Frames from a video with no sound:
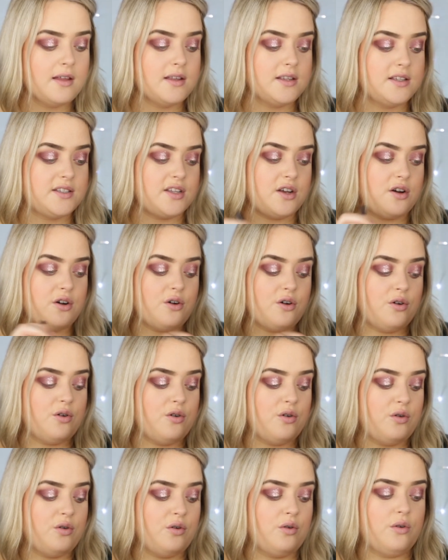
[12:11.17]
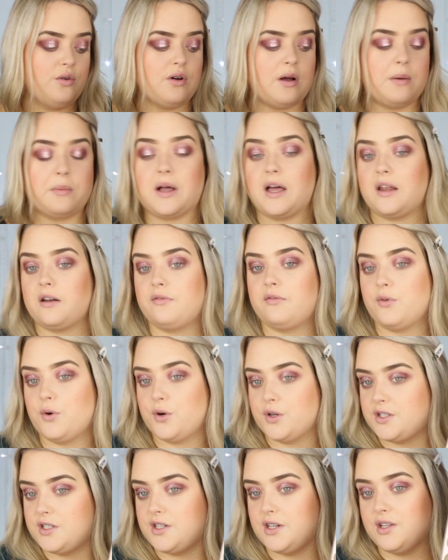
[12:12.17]
So I'm kind of
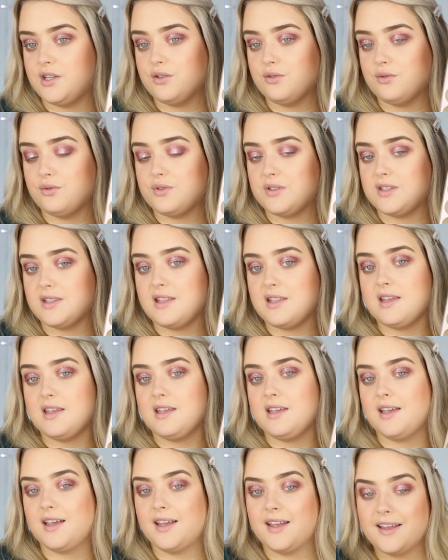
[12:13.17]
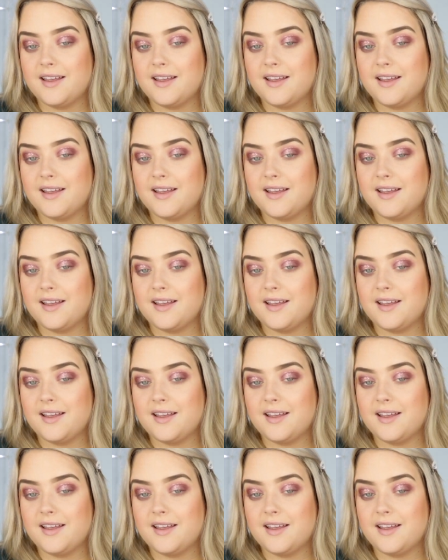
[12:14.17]
forced to use the